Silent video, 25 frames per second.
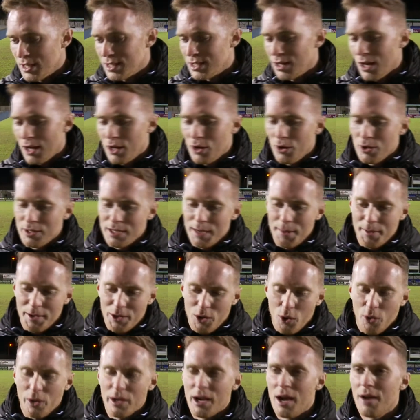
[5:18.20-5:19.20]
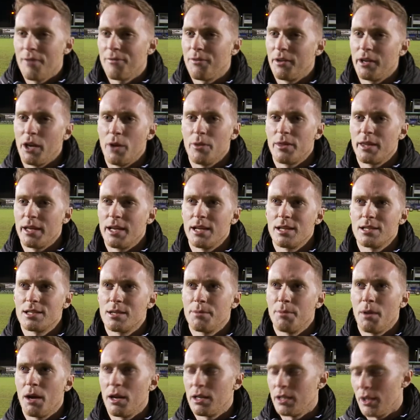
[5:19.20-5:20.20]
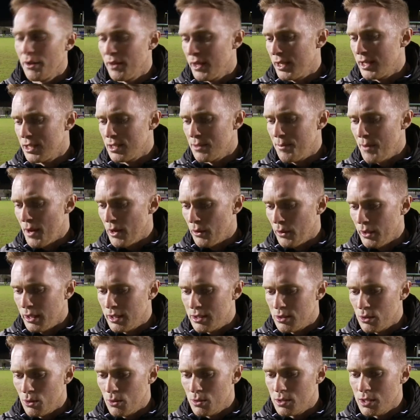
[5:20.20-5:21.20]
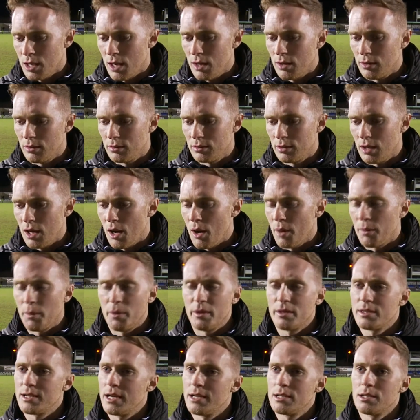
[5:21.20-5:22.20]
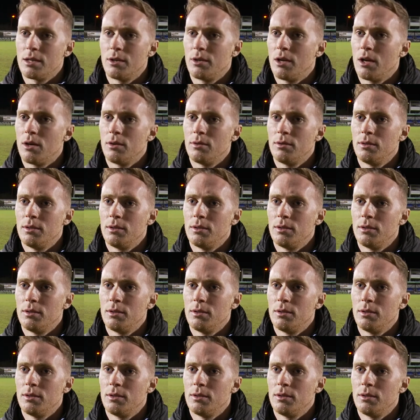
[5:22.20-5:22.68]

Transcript: slight contact, but not enough. I don't think it's a penalty at all. So no, I wouldn't say so. No.